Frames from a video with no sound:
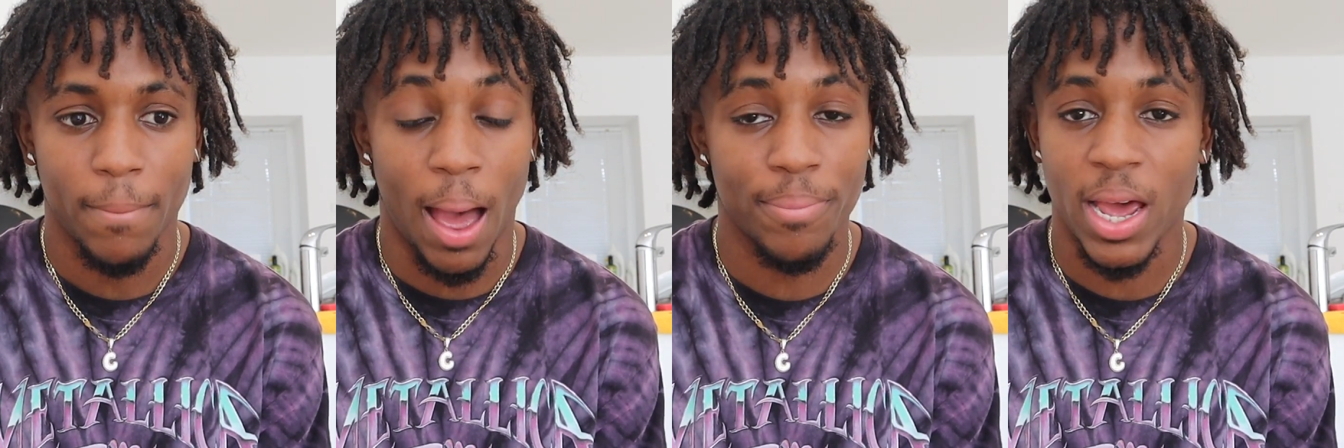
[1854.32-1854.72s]

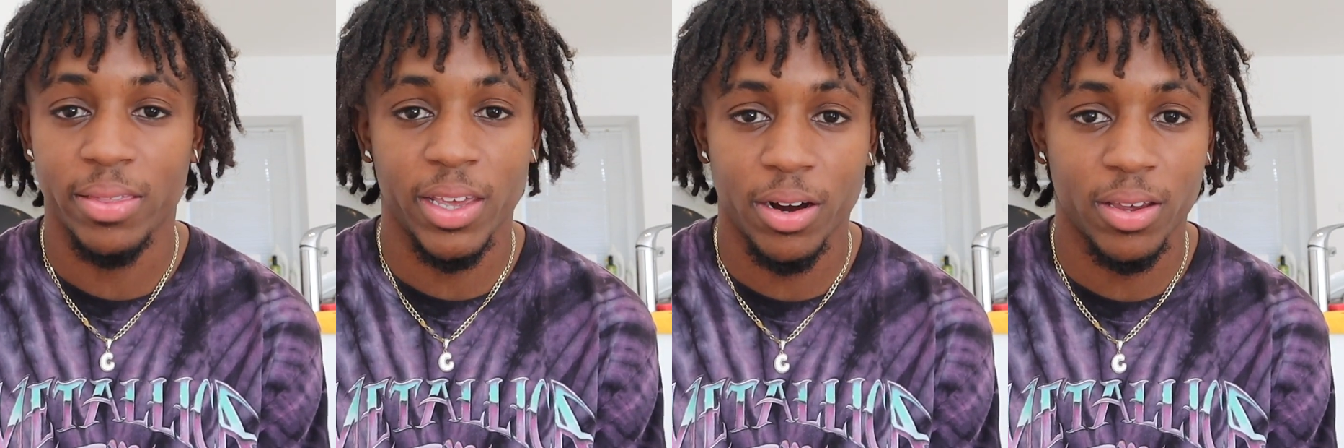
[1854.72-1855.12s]
I'm
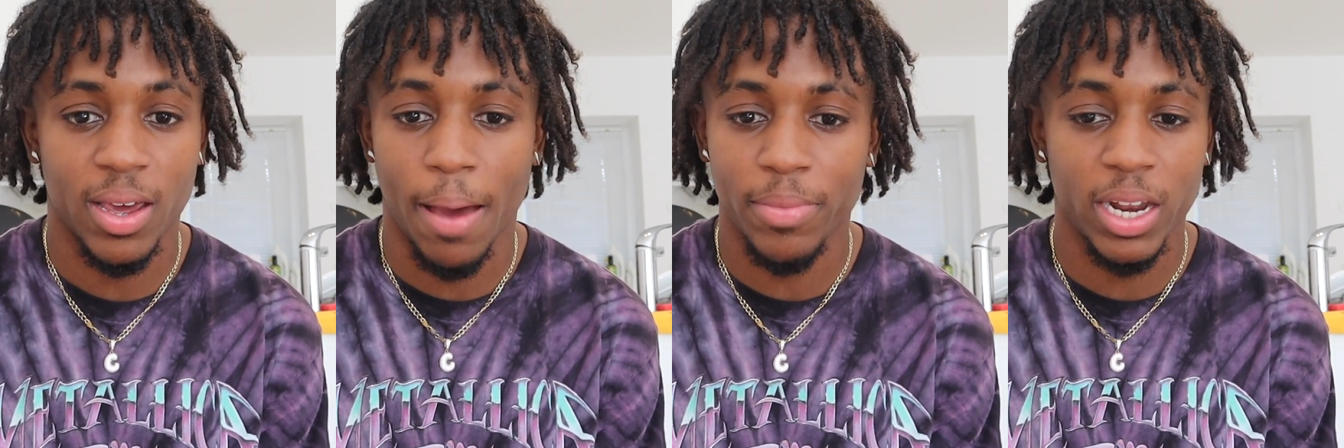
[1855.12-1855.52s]
not there
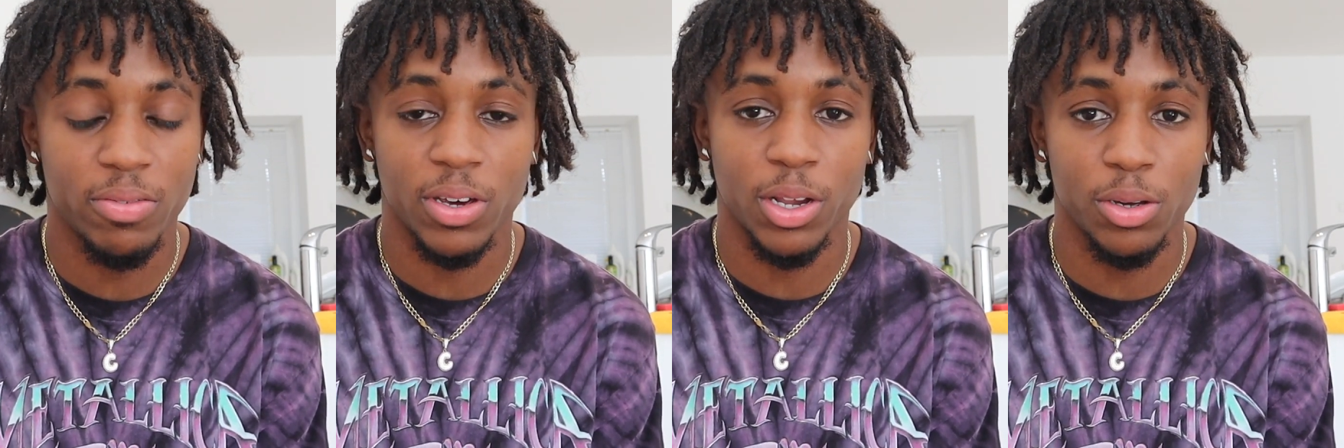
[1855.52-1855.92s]
yet. I'm not
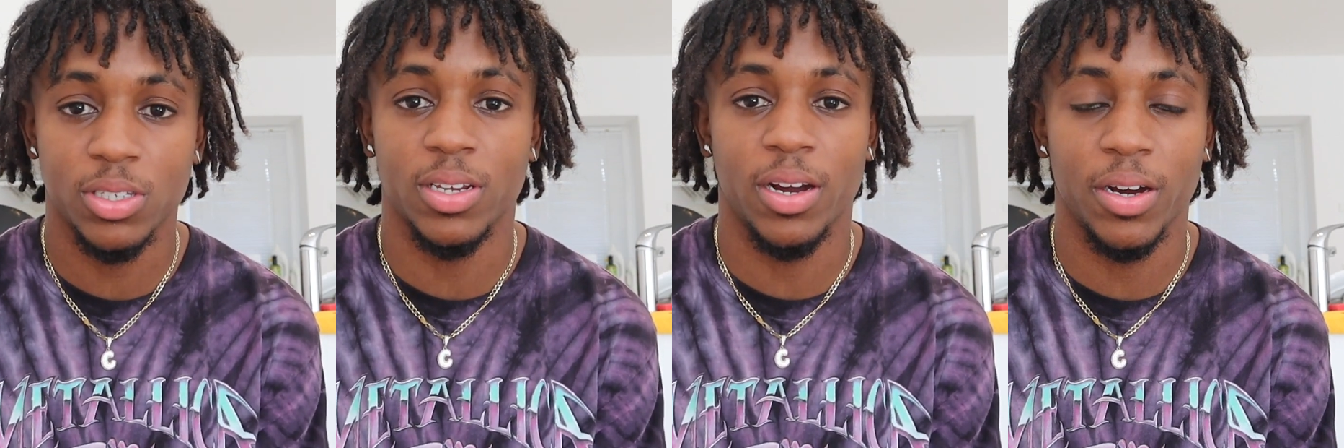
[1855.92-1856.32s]
even close
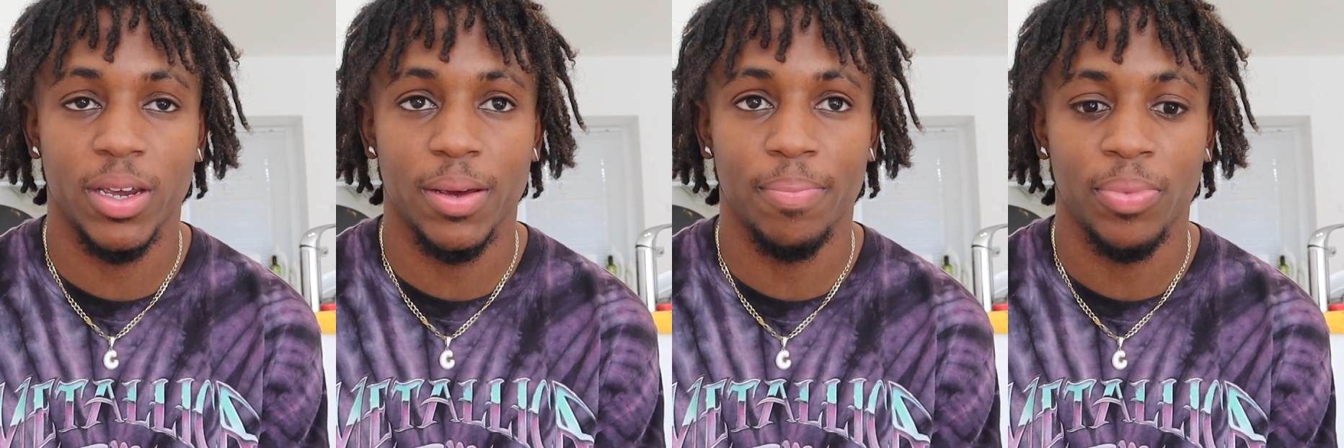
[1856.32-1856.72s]
to there
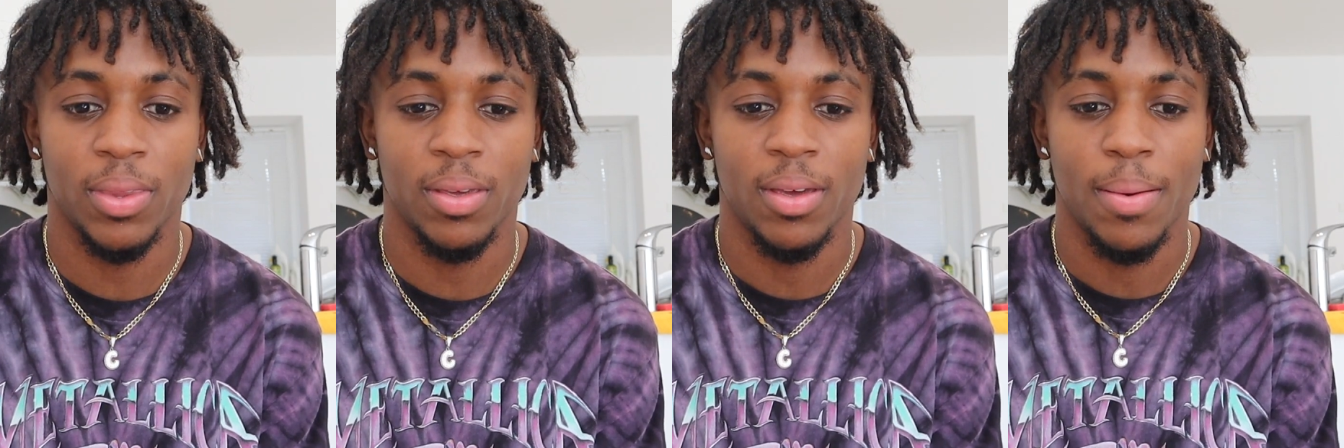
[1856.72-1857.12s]
yet.
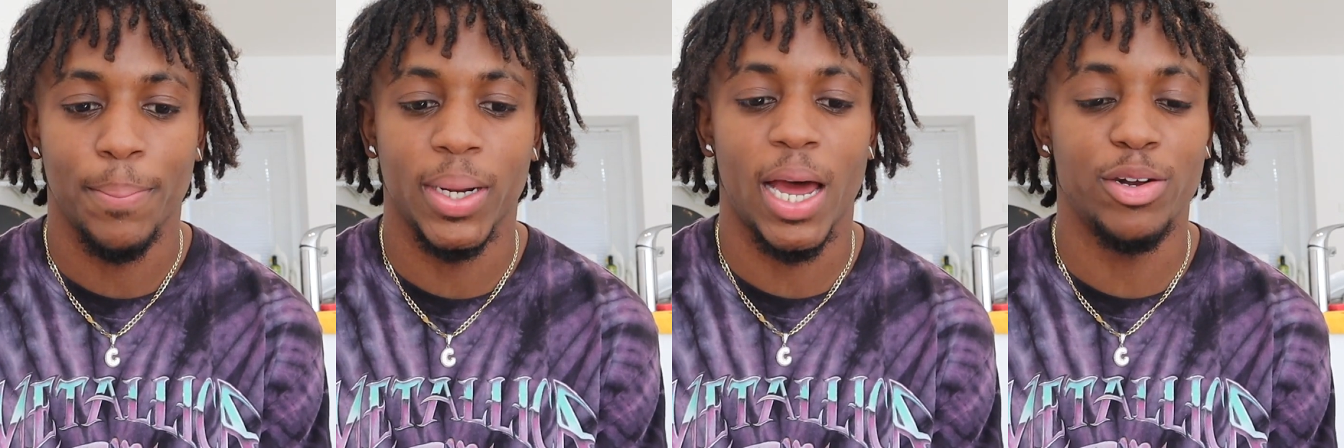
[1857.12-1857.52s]

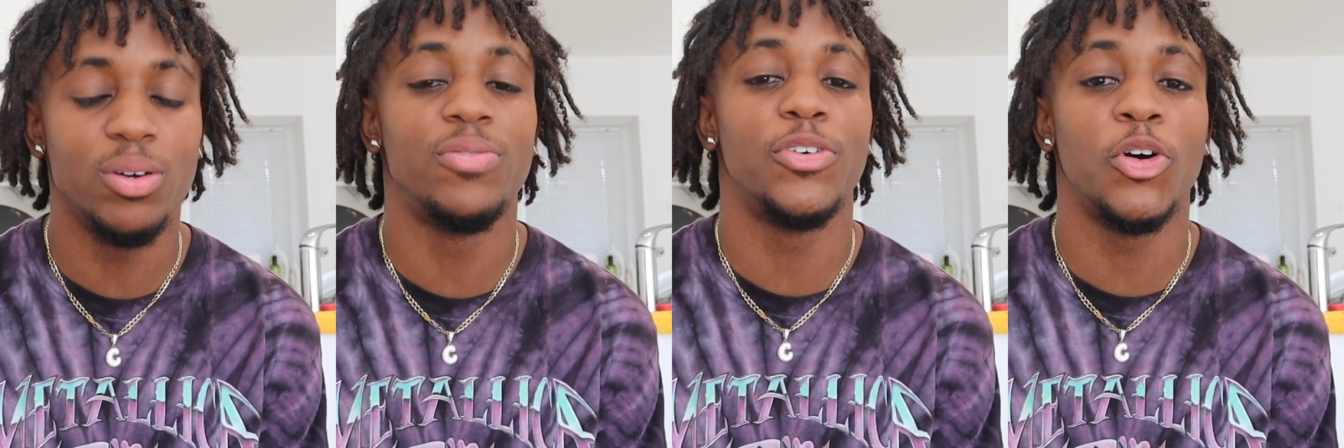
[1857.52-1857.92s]
But I
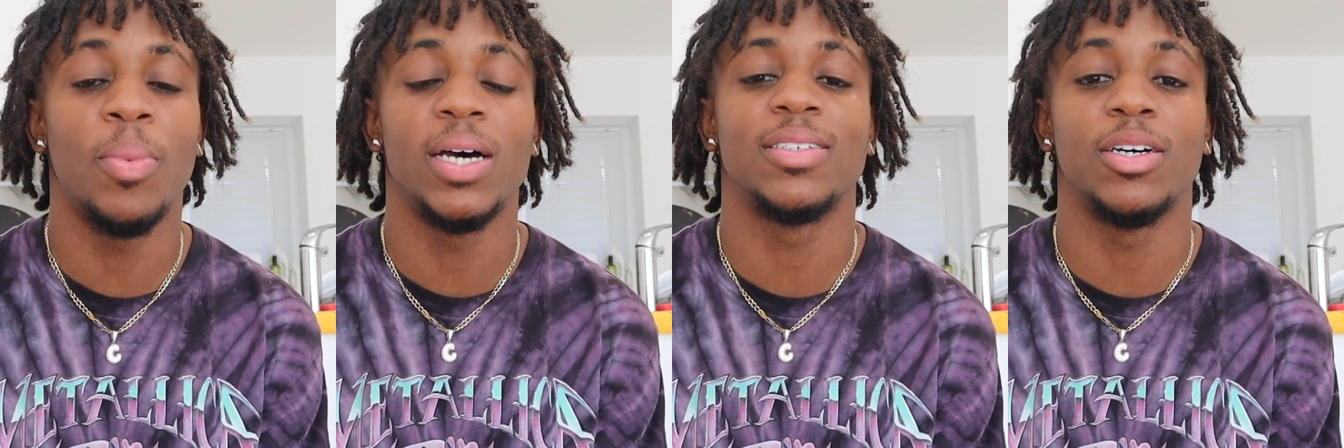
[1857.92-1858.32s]
do feel
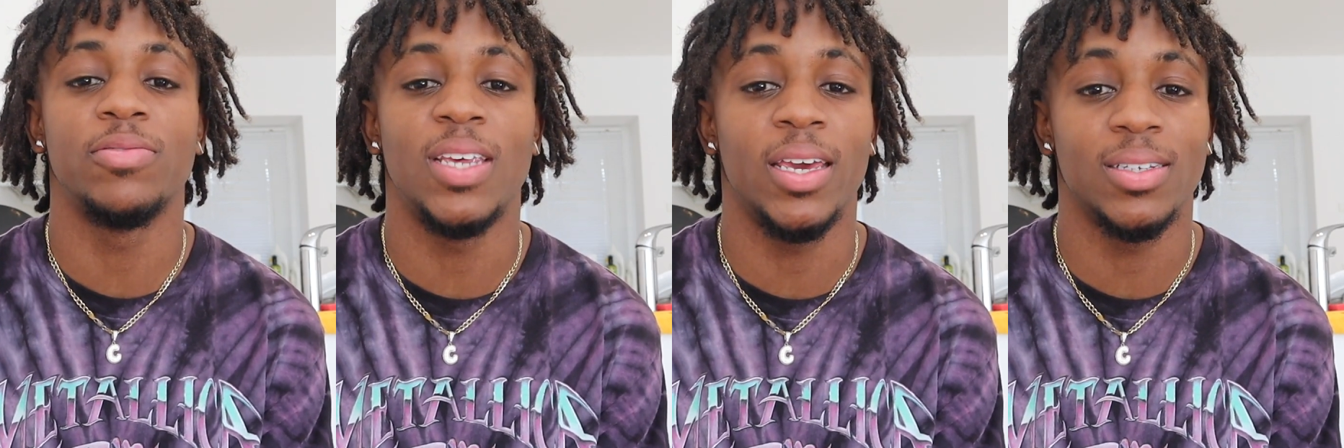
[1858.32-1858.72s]

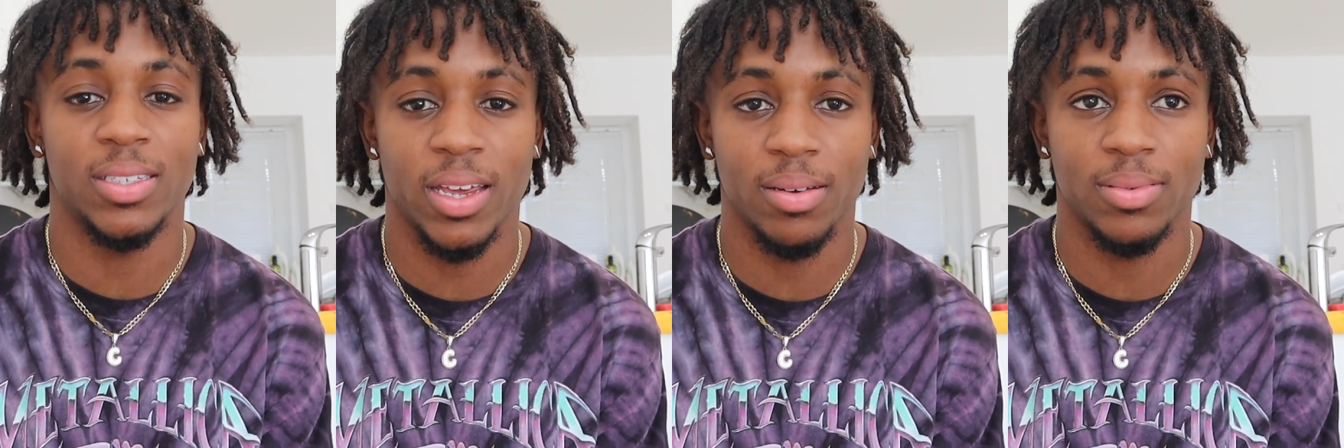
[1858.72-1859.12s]
myself taking
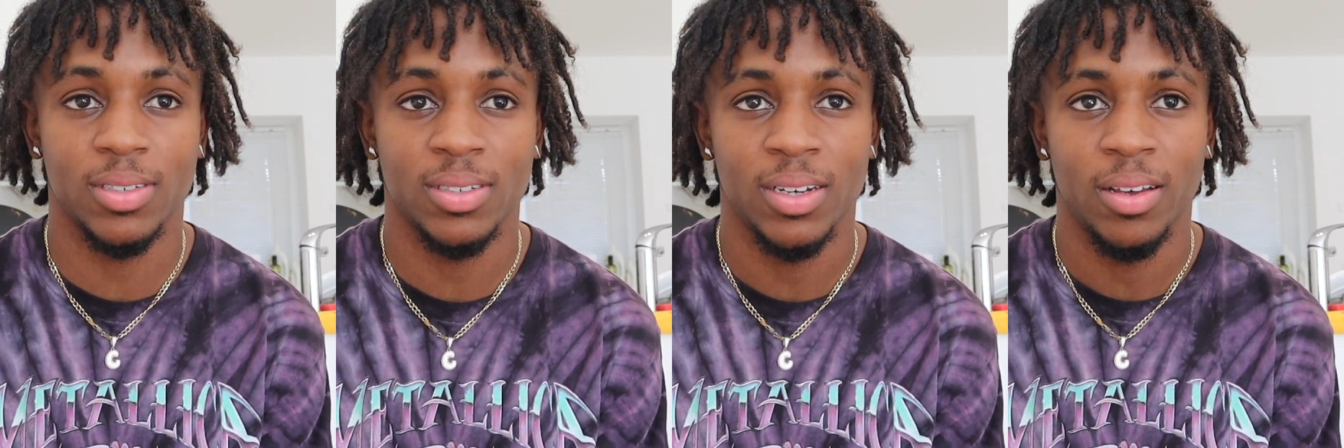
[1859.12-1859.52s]
steps.